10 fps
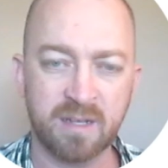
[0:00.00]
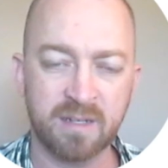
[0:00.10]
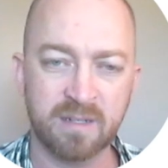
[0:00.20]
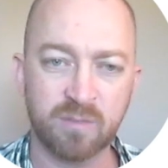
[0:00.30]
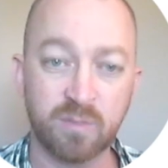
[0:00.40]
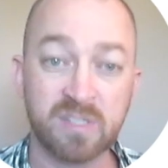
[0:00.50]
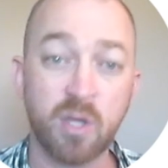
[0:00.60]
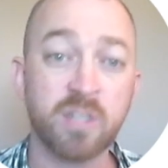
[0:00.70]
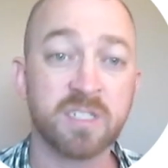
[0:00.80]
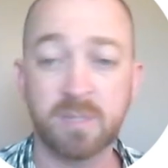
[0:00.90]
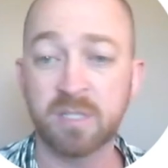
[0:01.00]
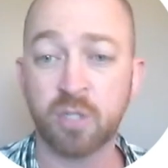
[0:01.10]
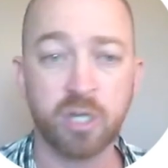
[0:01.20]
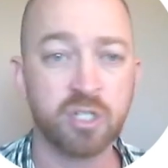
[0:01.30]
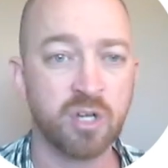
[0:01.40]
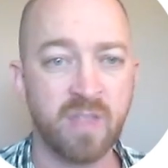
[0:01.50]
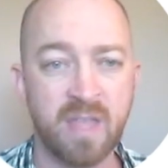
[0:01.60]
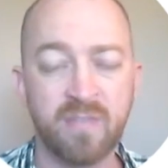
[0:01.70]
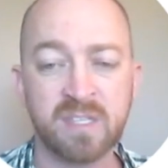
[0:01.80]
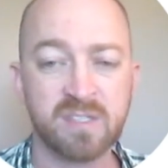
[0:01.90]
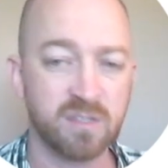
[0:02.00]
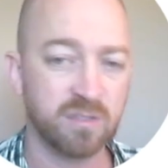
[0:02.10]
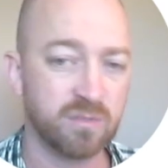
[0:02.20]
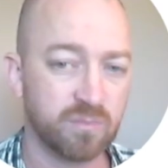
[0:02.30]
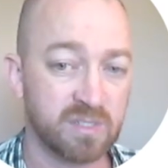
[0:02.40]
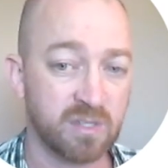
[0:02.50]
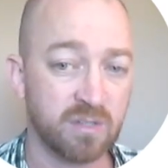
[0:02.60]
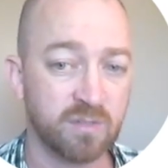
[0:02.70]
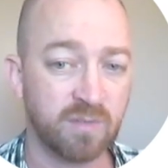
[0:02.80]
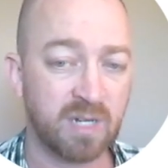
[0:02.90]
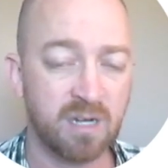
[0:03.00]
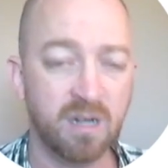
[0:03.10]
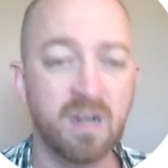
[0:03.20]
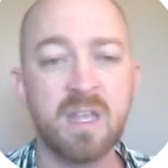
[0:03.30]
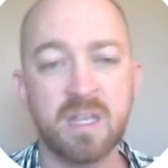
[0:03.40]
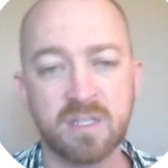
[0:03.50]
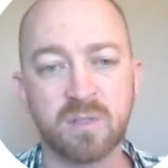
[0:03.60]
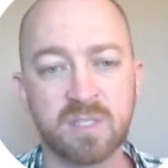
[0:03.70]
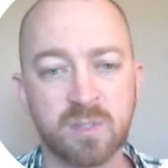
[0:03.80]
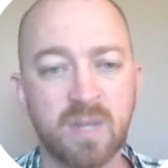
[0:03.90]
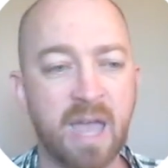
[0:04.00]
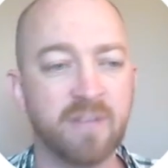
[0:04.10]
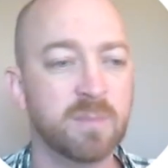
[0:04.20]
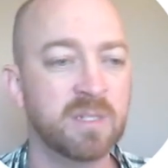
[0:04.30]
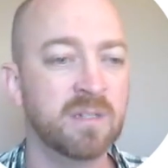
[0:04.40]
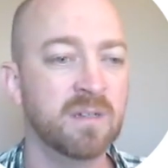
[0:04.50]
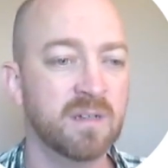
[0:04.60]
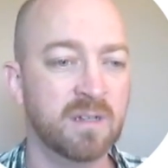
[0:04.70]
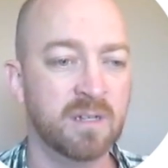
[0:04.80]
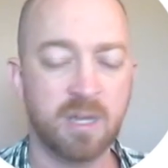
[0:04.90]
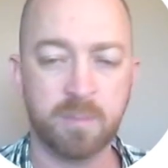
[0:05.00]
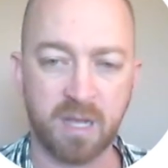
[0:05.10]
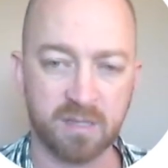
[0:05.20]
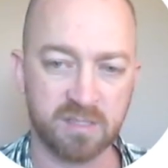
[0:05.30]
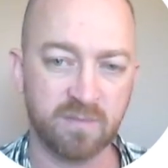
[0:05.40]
result to be larger than this result over here. So this would have to be a positive